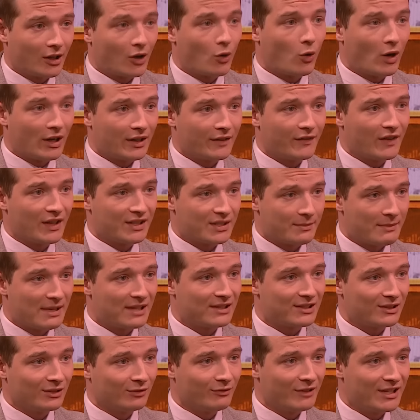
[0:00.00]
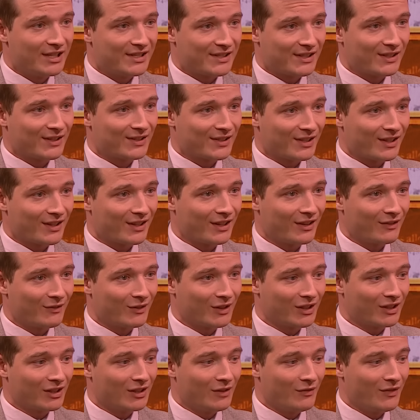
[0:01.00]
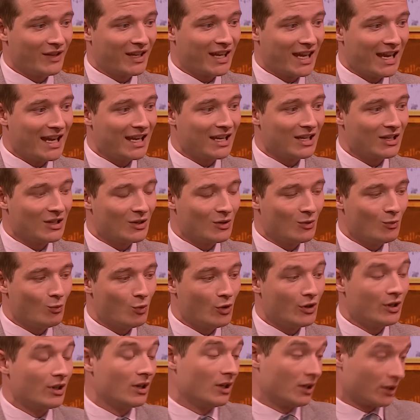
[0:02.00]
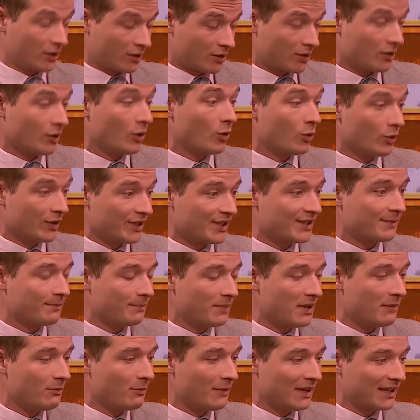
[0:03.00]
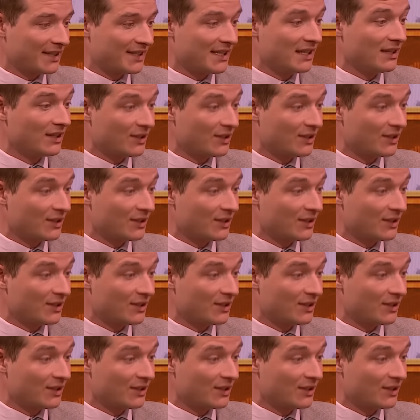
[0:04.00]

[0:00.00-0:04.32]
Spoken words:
quite a fundamental reason, because I think the King, according to People magazine, the